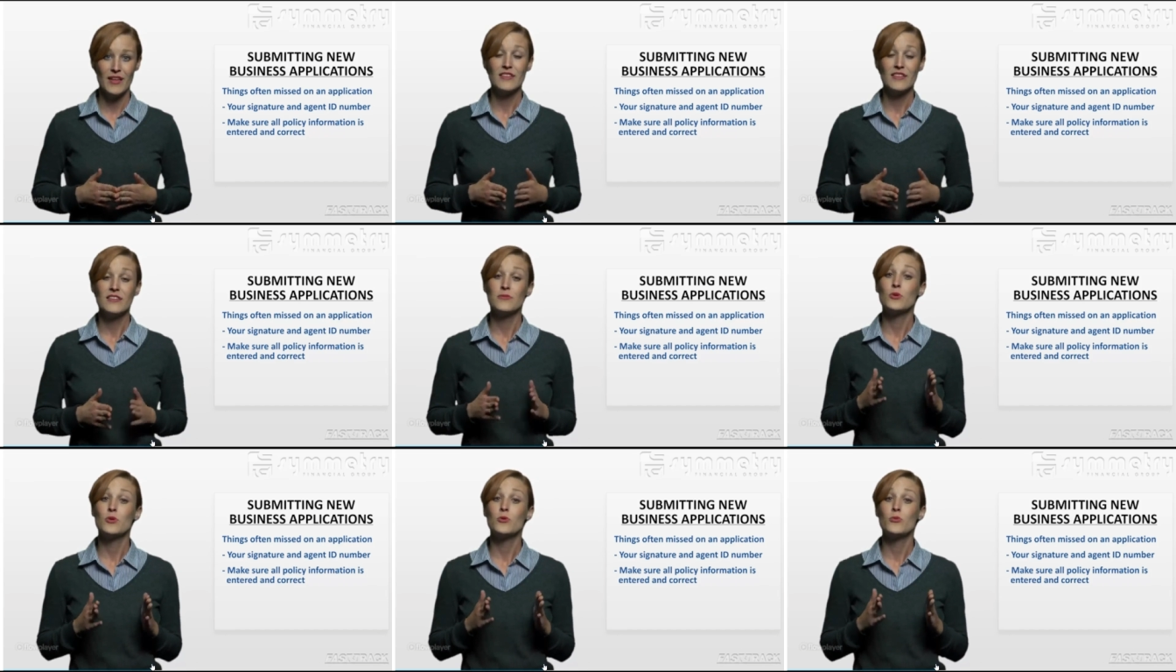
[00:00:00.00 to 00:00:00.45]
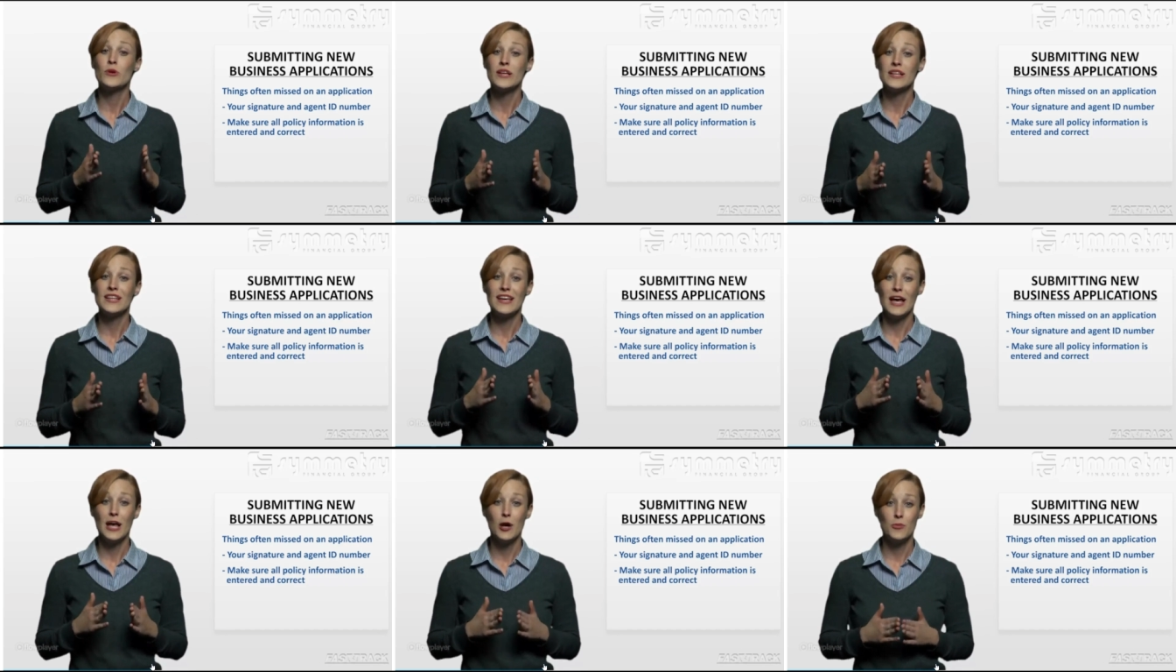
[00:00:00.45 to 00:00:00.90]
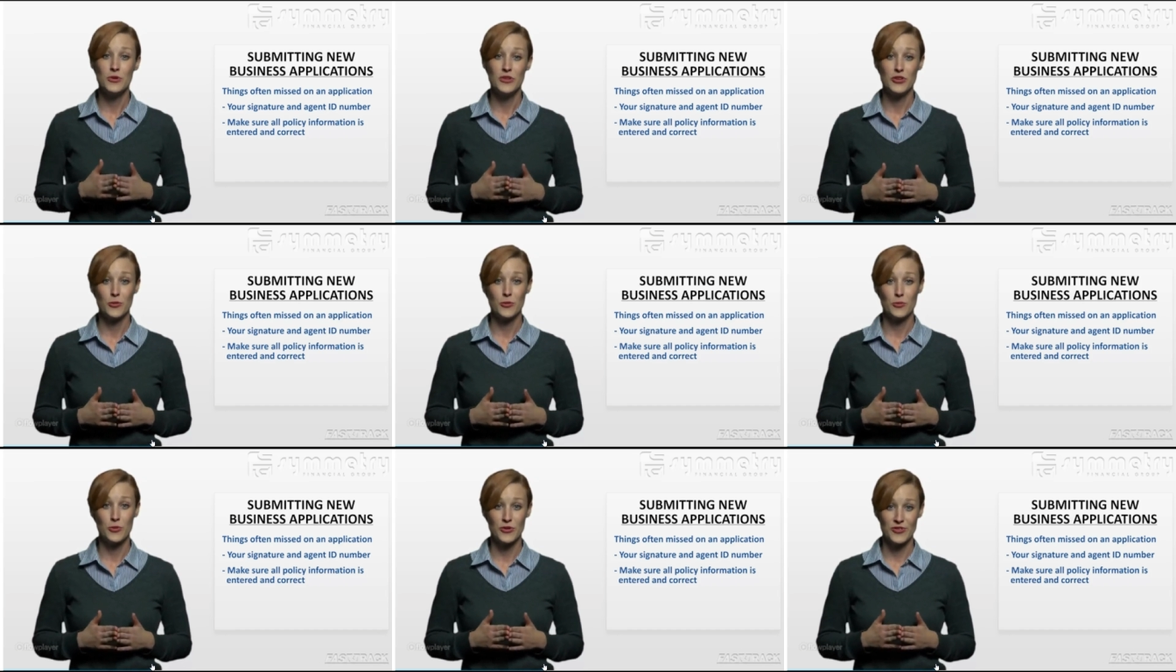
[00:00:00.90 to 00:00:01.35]
This will really help with
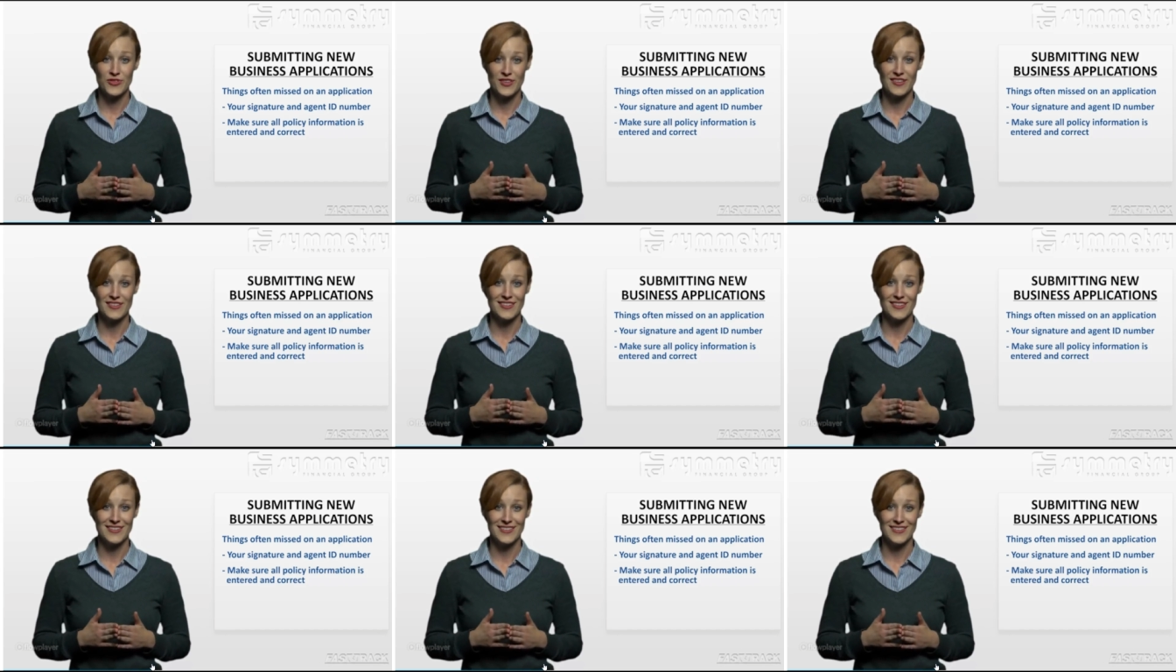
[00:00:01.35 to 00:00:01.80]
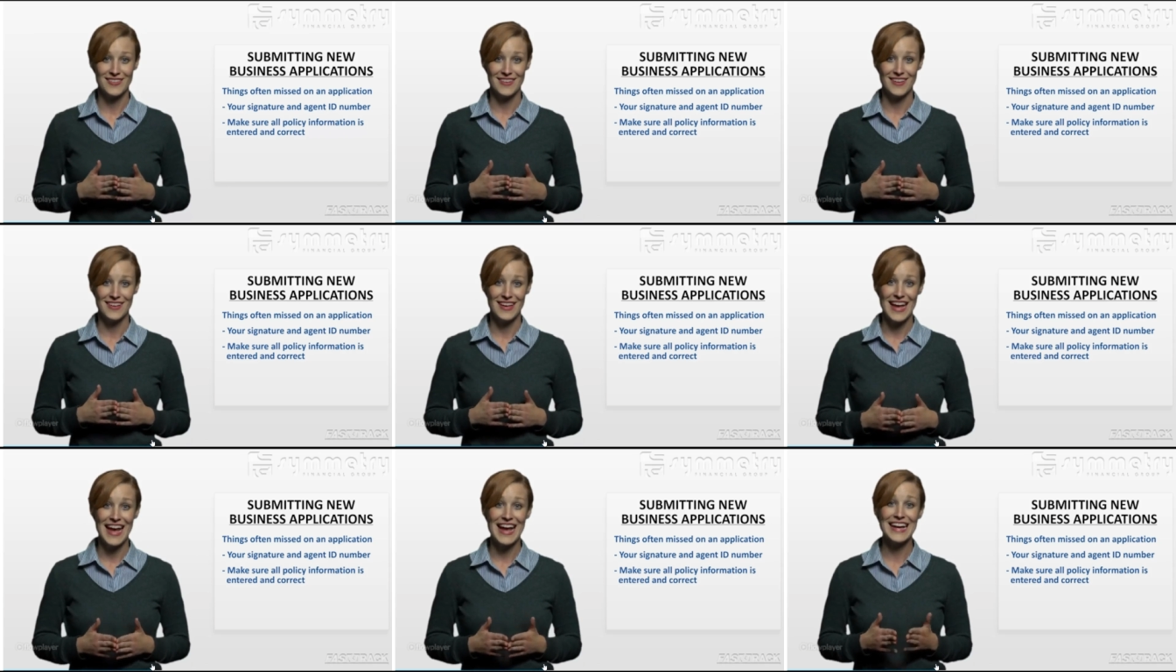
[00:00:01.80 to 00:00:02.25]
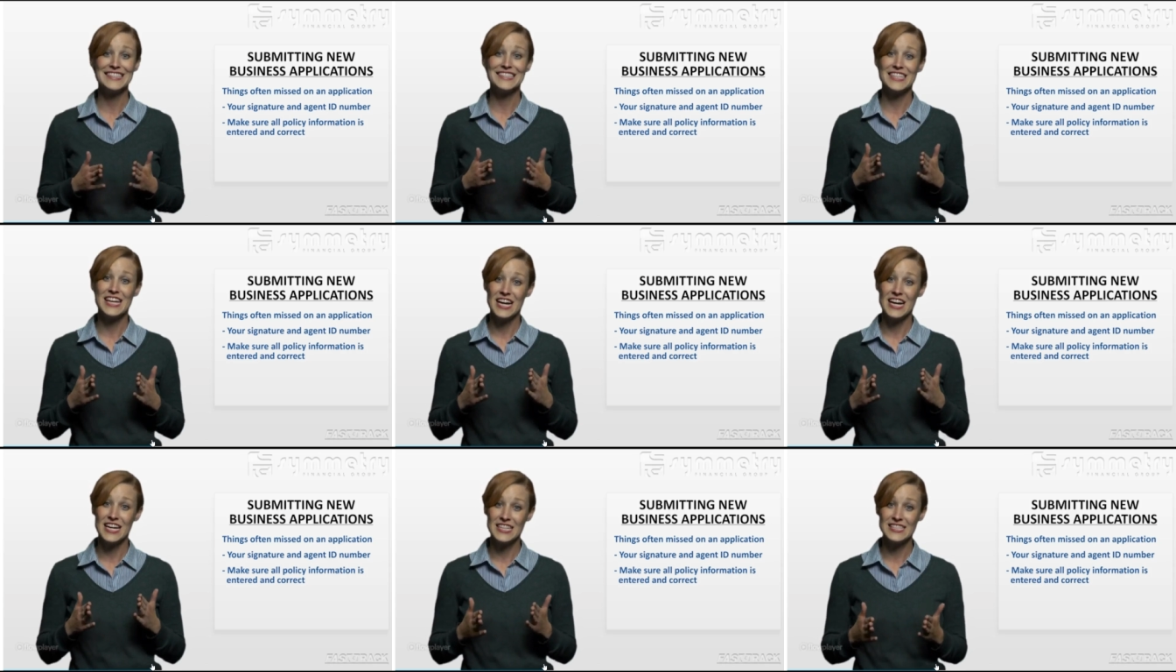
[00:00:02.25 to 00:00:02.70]
your persistency
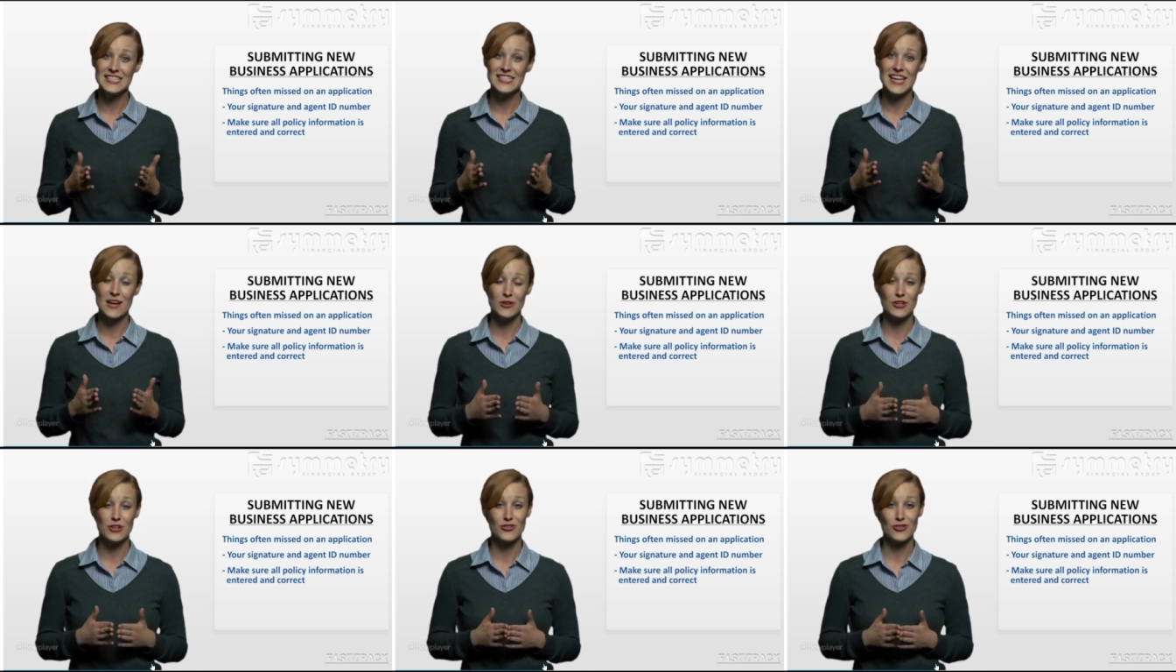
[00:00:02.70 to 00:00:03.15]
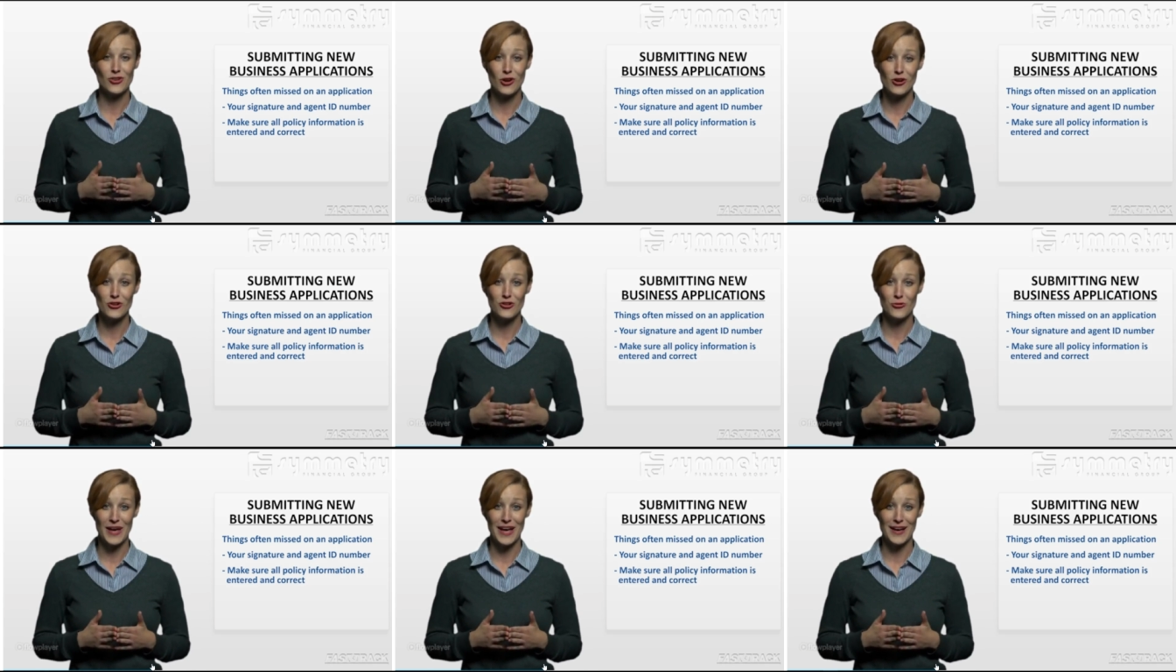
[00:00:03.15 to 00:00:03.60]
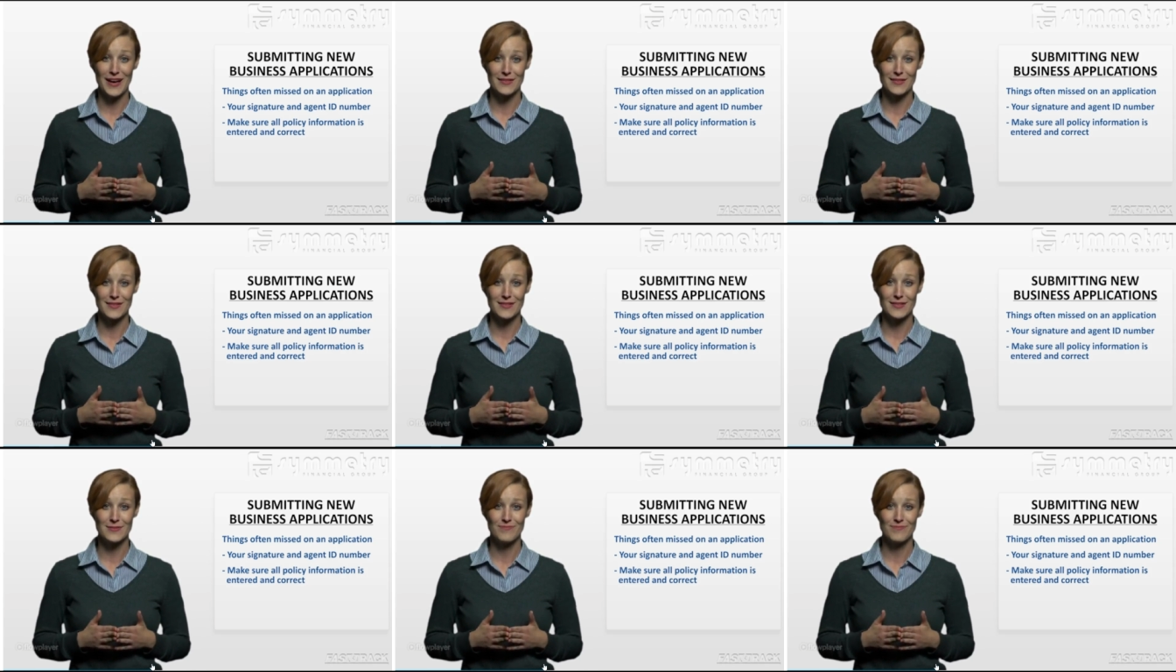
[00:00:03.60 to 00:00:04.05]
and cut down on
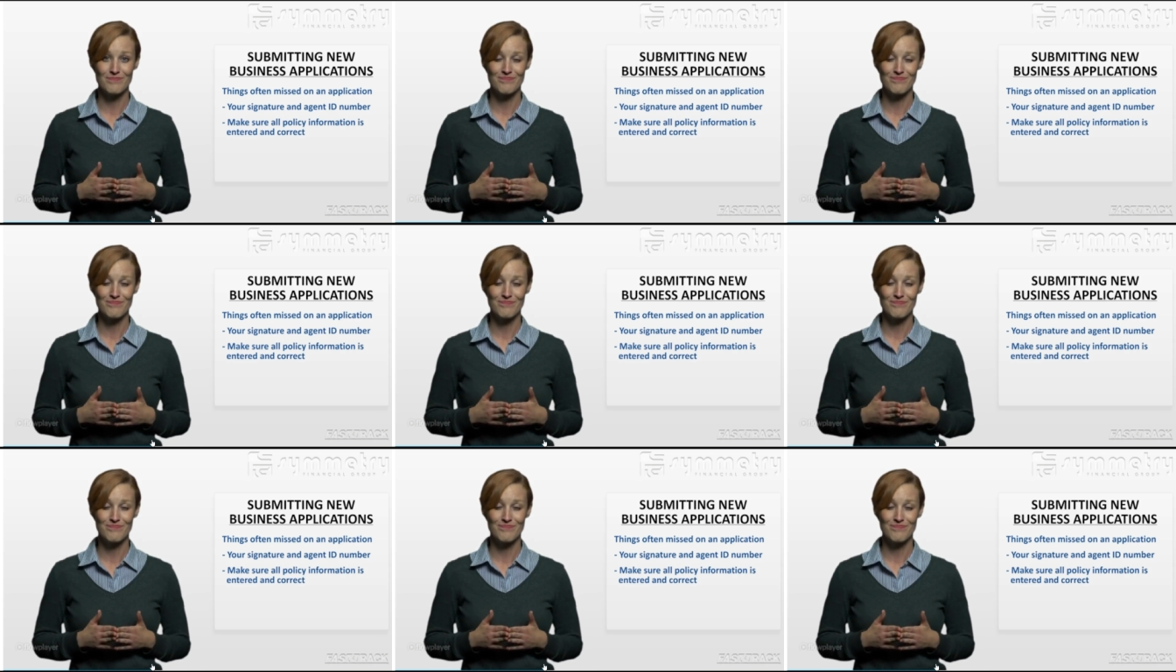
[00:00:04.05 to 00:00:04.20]
chargebacks.